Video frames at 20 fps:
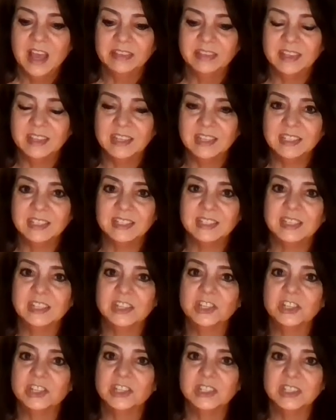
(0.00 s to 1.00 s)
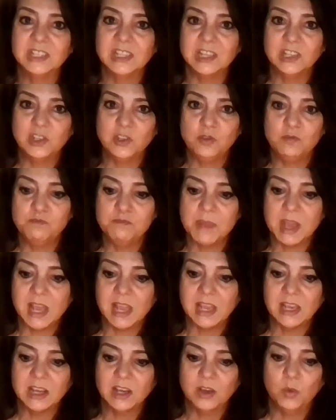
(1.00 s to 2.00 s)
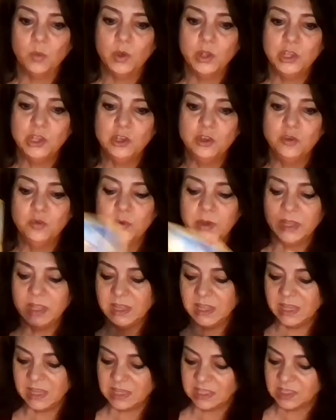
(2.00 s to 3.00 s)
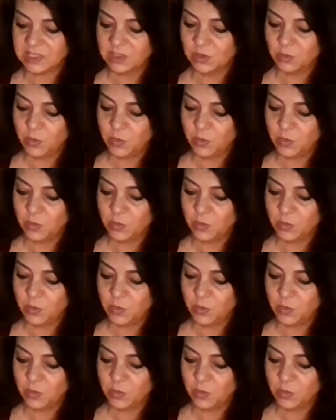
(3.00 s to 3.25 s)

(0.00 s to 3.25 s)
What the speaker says: The decisions that you make when you release,